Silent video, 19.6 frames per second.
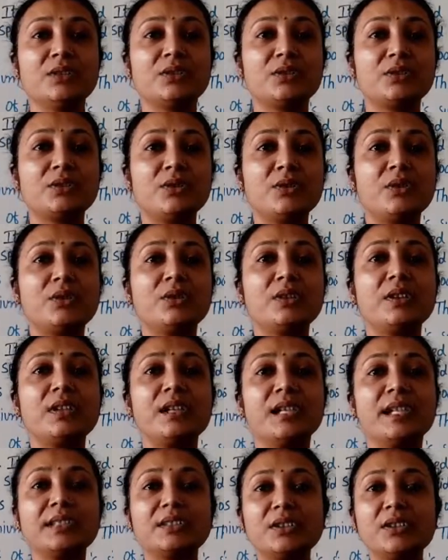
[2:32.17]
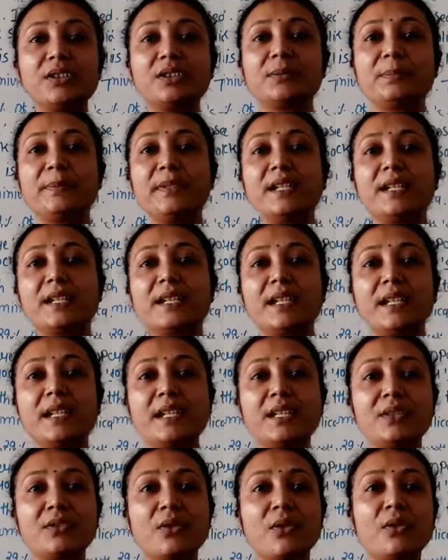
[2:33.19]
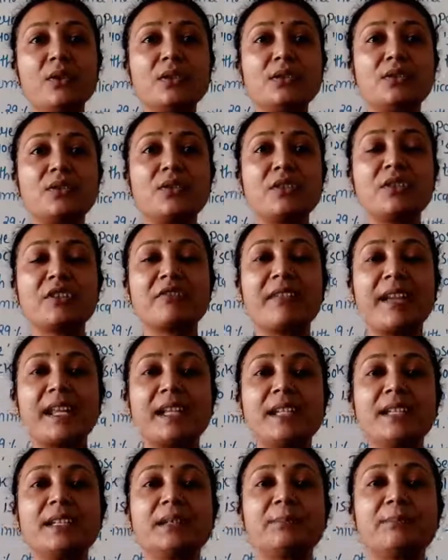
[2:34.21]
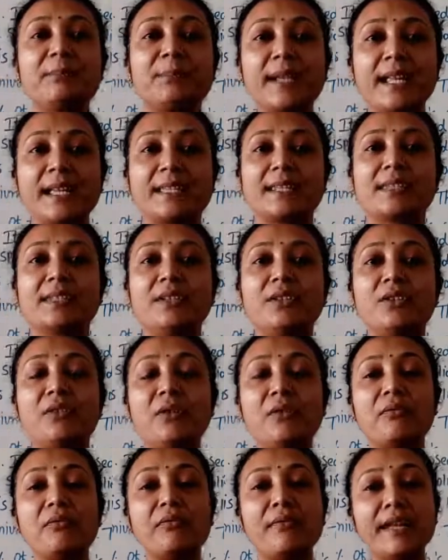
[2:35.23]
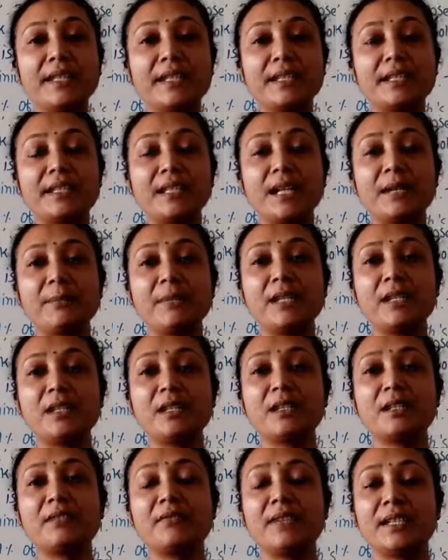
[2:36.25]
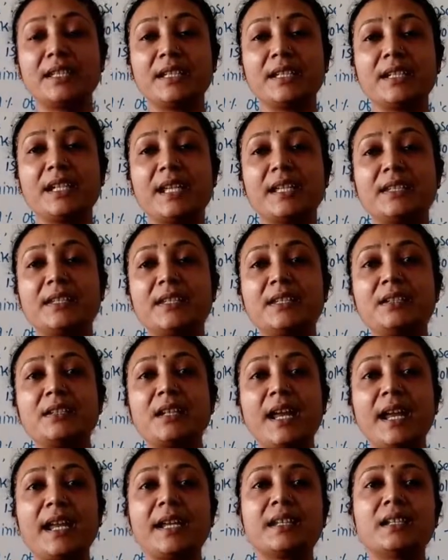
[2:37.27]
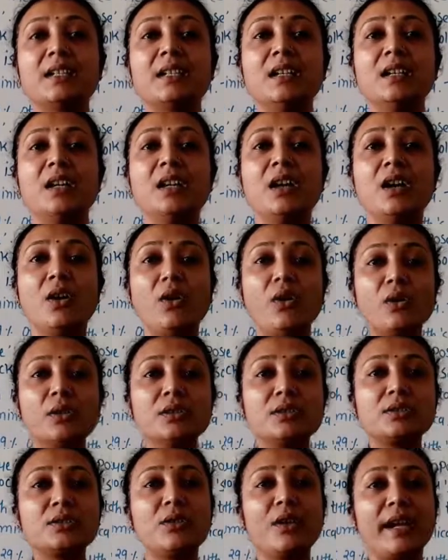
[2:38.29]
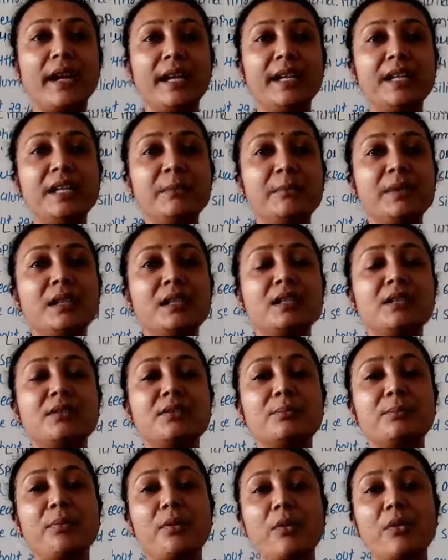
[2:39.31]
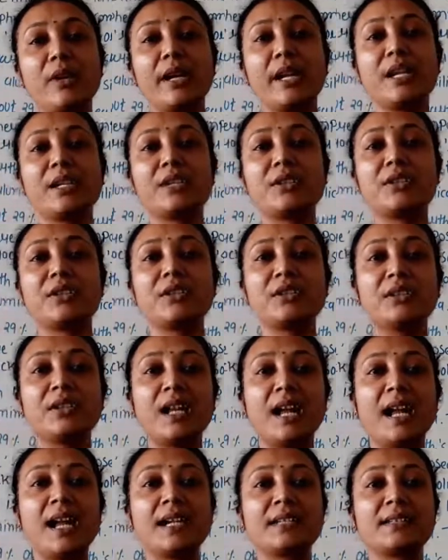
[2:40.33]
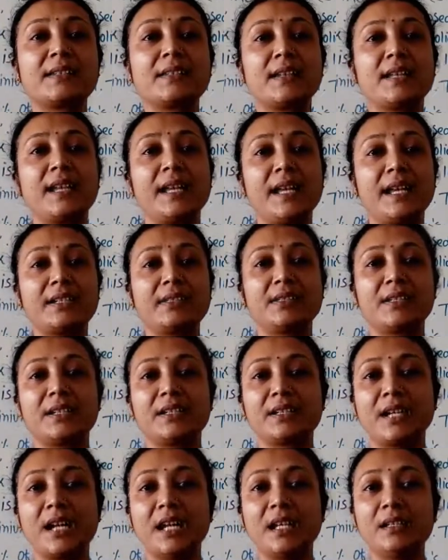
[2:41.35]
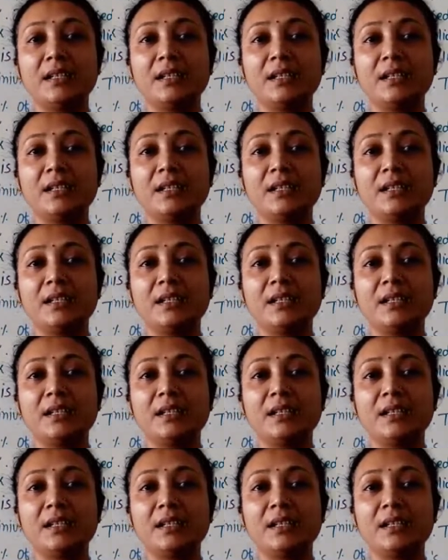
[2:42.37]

So lithosphere is also dwelling place of vegetation and also animals, forest, grass, etc.